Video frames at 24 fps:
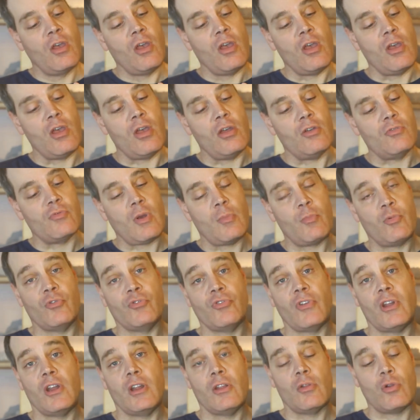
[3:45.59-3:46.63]
And
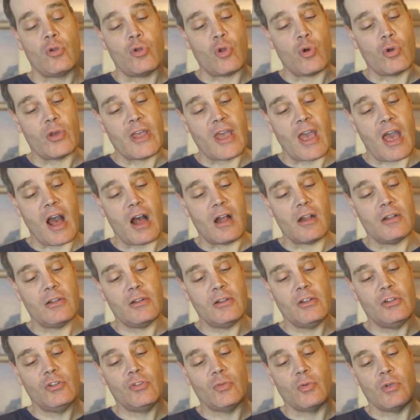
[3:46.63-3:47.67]
representing the localities,